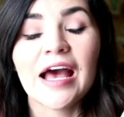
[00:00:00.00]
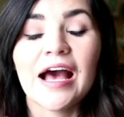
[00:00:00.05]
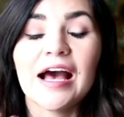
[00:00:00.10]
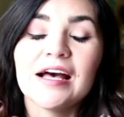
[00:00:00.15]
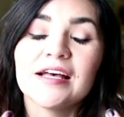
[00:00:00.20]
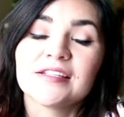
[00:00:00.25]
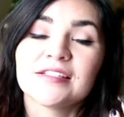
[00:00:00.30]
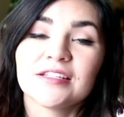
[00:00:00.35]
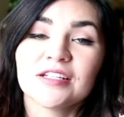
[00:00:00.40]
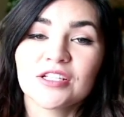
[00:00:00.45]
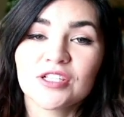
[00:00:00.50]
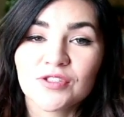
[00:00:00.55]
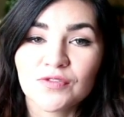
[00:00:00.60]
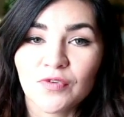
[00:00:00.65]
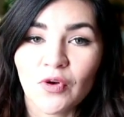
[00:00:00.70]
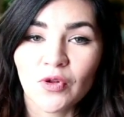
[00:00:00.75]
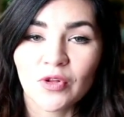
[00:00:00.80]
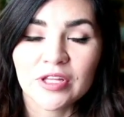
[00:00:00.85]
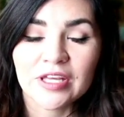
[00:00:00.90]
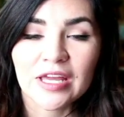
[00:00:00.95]
as an
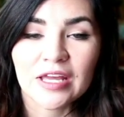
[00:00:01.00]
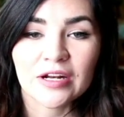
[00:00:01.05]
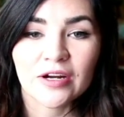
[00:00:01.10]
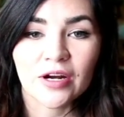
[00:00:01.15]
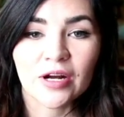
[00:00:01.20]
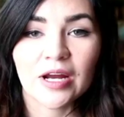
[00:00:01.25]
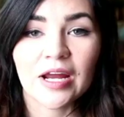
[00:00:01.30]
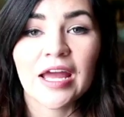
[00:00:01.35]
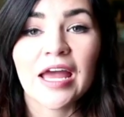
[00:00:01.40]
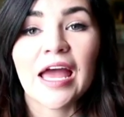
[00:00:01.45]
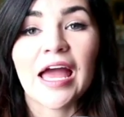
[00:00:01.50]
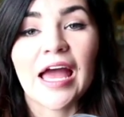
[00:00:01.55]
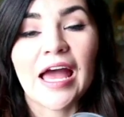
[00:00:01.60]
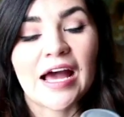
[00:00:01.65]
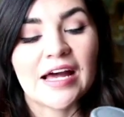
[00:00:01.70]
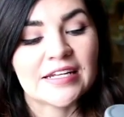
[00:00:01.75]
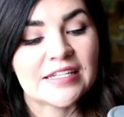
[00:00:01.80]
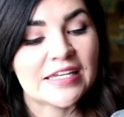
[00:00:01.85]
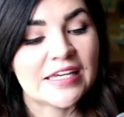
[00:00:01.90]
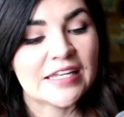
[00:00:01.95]
exfoliator,
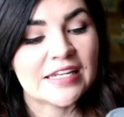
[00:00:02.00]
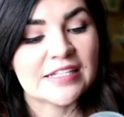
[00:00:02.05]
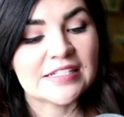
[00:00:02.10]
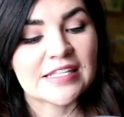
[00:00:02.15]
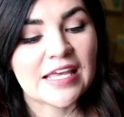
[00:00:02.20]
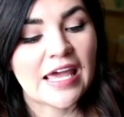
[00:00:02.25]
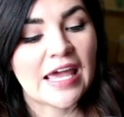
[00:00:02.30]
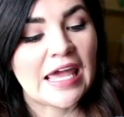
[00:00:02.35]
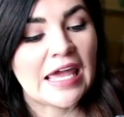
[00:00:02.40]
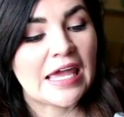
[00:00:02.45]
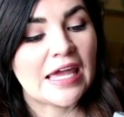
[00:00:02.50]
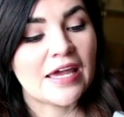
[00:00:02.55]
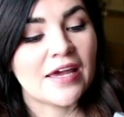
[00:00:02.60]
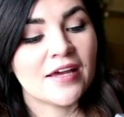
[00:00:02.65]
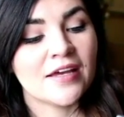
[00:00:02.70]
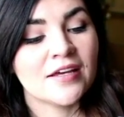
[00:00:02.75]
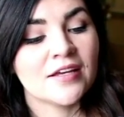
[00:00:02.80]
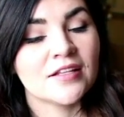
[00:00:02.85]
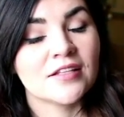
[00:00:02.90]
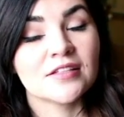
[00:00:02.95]
and it is a
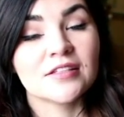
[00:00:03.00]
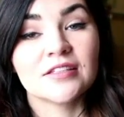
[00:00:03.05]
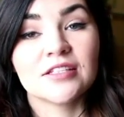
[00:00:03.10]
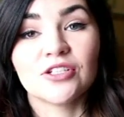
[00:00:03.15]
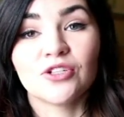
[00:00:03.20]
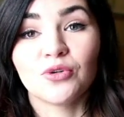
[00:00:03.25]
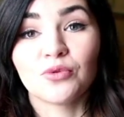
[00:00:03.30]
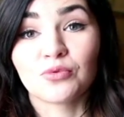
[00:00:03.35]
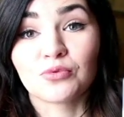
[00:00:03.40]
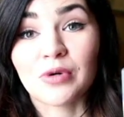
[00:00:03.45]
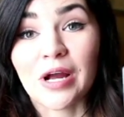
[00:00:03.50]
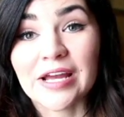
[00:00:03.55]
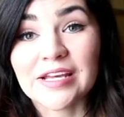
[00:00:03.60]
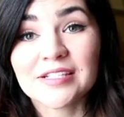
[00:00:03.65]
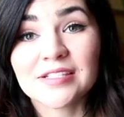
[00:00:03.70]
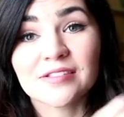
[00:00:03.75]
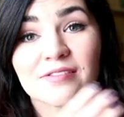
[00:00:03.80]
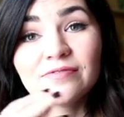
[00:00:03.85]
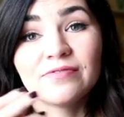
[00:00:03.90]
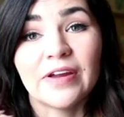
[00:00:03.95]
little
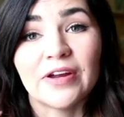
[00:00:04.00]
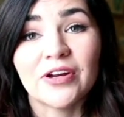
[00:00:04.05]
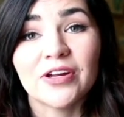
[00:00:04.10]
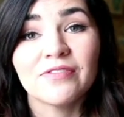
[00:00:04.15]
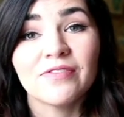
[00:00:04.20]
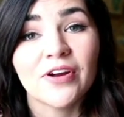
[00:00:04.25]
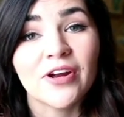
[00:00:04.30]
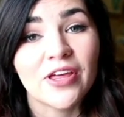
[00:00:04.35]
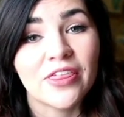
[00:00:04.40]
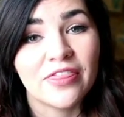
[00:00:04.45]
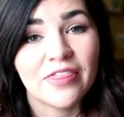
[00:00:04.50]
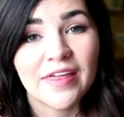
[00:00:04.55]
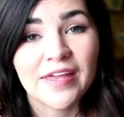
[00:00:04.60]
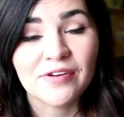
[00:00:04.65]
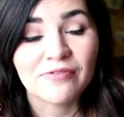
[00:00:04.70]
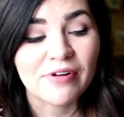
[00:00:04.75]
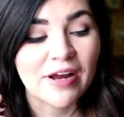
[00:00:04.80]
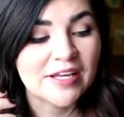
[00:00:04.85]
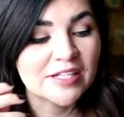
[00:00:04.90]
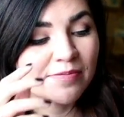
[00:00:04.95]
very
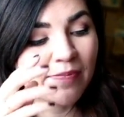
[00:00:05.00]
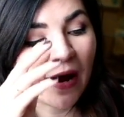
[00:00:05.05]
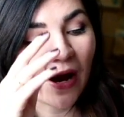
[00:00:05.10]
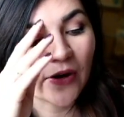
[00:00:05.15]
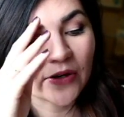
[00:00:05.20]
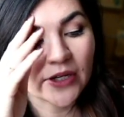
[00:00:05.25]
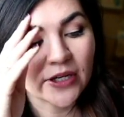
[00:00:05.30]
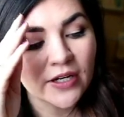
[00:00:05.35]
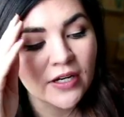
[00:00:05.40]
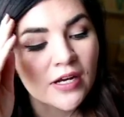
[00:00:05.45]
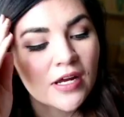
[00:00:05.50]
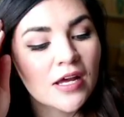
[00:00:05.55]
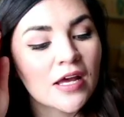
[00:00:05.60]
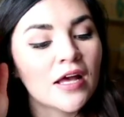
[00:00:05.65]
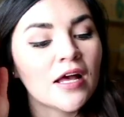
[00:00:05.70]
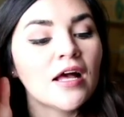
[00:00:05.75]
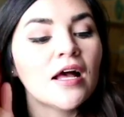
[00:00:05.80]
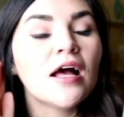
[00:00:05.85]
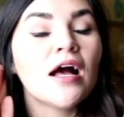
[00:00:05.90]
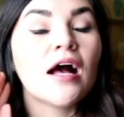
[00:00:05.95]
thin rice powder.
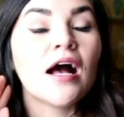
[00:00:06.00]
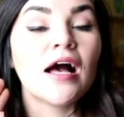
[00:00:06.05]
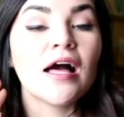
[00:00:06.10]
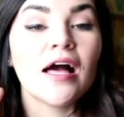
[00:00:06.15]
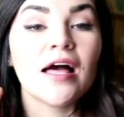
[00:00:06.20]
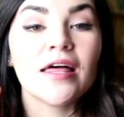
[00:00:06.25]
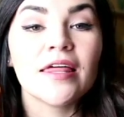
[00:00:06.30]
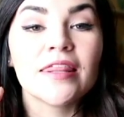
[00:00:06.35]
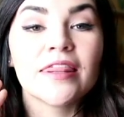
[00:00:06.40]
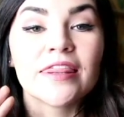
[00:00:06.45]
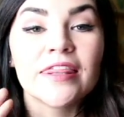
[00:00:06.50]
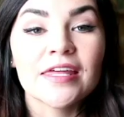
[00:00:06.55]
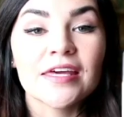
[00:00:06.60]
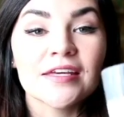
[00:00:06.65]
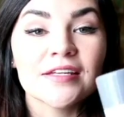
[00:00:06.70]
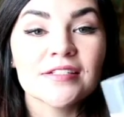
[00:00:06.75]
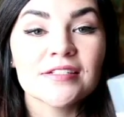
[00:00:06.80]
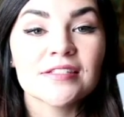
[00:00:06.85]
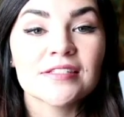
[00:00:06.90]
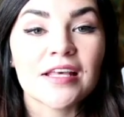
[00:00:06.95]

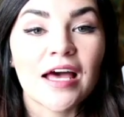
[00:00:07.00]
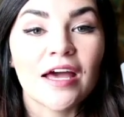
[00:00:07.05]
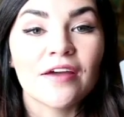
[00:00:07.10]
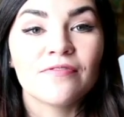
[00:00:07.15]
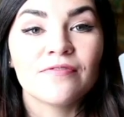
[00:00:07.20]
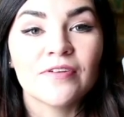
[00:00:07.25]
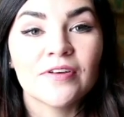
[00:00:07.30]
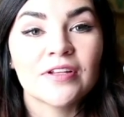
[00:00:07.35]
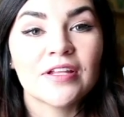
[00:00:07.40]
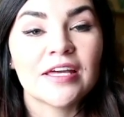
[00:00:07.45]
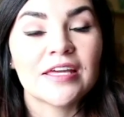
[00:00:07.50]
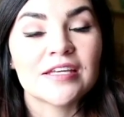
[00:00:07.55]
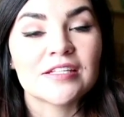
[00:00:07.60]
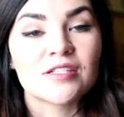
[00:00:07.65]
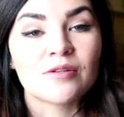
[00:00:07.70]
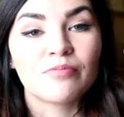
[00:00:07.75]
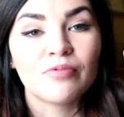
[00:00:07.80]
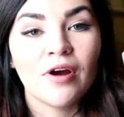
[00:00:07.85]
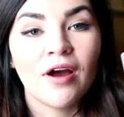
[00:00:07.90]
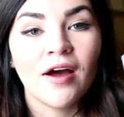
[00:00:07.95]
This, I feel like, is
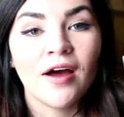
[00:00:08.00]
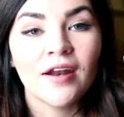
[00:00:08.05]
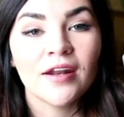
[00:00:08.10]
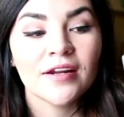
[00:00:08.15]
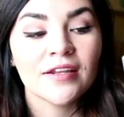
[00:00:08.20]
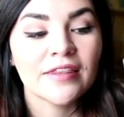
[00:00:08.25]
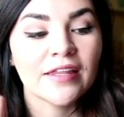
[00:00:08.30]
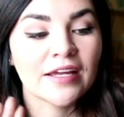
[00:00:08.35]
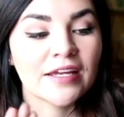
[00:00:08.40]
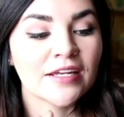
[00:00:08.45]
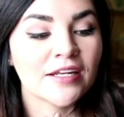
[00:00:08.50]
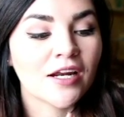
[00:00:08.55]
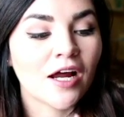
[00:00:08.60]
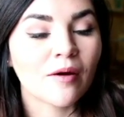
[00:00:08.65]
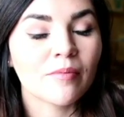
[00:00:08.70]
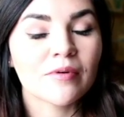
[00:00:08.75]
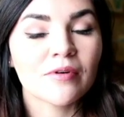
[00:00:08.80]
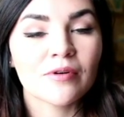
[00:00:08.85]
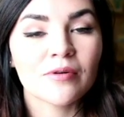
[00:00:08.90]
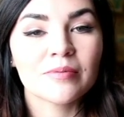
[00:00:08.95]
a product that
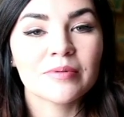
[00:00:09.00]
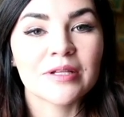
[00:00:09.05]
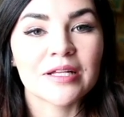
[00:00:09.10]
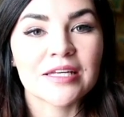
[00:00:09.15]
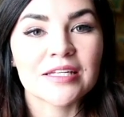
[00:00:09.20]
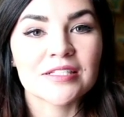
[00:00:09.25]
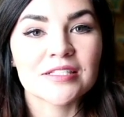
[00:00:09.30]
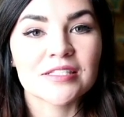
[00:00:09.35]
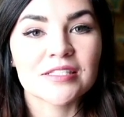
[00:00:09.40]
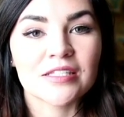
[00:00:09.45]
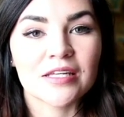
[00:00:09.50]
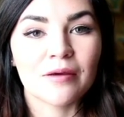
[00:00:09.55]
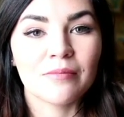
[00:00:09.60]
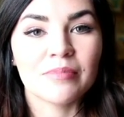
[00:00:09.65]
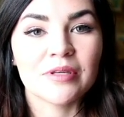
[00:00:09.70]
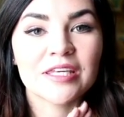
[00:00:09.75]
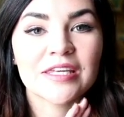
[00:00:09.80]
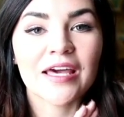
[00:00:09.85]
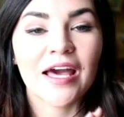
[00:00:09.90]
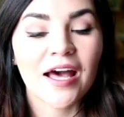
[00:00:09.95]
cannot be replaced
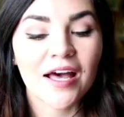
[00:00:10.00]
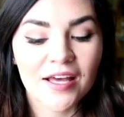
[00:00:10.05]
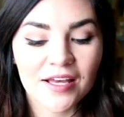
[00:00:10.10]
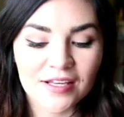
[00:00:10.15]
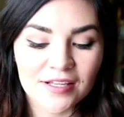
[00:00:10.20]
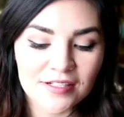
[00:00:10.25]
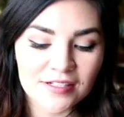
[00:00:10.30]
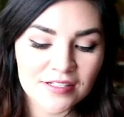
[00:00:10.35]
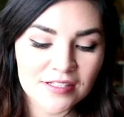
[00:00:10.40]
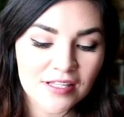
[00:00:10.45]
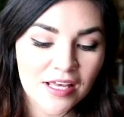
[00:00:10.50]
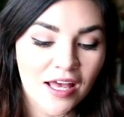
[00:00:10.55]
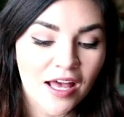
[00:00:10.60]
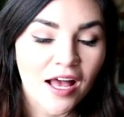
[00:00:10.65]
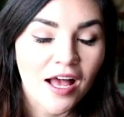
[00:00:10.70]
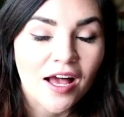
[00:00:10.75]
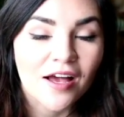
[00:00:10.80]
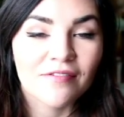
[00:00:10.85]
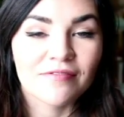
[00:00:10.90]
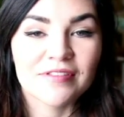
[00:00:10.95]
because
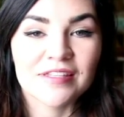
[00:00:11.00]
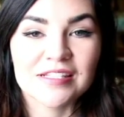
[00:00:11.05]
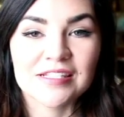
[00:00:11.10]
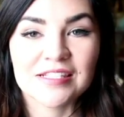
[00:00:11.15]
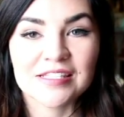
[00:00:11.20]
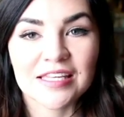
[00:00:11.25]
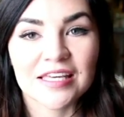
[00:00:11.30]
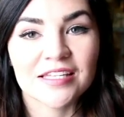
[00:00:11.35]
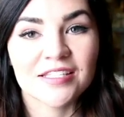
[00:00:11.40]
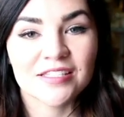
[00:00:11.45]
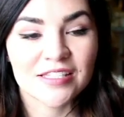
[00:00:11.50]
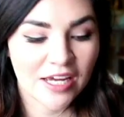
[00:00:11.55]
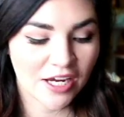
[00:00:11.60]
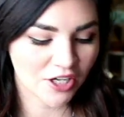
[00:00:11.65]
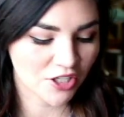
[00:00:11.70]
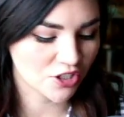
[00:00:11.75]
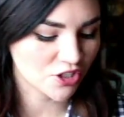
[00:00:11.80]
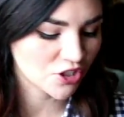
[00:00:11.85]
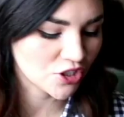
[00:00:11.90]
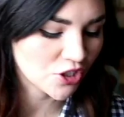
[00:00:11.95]
of the skin
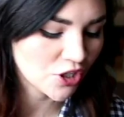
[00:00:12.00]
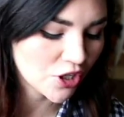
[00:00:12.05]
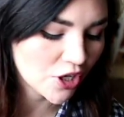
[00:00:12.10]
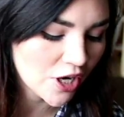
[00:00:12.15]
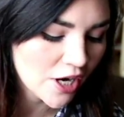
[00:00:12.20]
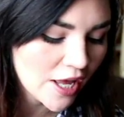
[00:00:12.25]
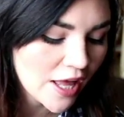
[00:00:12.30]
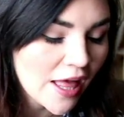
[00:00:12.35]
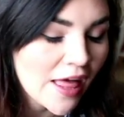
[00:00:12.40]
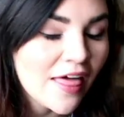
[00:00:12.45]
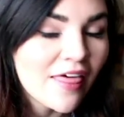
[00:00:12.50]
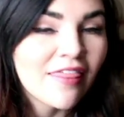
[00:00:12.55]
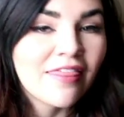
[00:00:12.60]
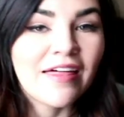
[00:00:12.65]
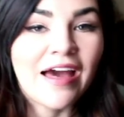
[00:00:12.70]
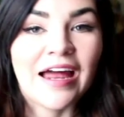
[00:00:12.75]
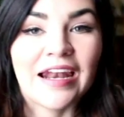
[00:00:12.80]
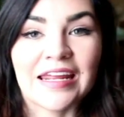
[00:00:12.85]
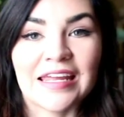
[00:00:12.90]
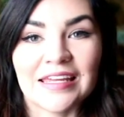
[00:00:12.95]
texture
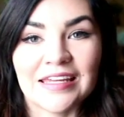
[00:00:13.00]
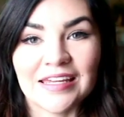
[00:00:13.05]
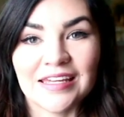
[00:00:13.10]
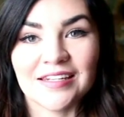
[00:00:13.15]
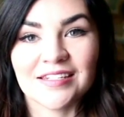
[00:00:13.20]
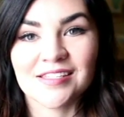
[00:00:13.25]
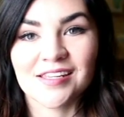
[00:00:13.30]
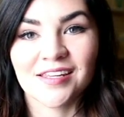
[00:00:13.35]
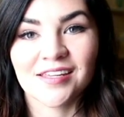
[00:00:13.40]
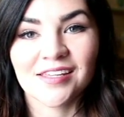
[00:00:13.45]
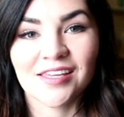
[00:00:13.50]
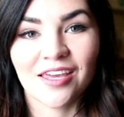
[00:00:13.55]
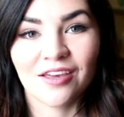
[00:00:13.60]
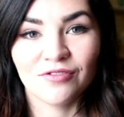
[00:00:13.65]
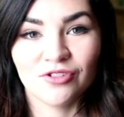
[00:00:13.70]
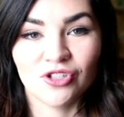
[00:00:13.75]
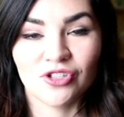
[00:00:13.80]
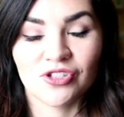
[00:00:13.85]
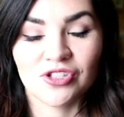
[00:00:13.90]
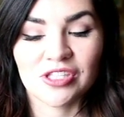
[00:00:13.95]
that it
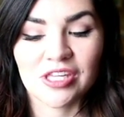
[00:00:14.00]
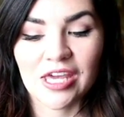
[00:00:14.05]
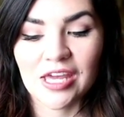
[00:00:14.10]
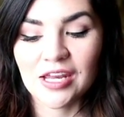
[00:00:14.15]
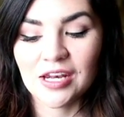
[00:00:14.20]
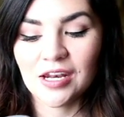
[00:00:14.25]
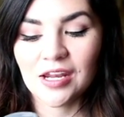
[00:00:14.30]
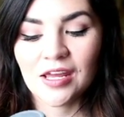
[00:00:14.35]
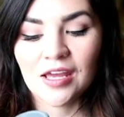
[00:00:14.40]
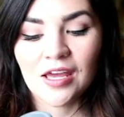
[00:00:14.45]
gives your skin.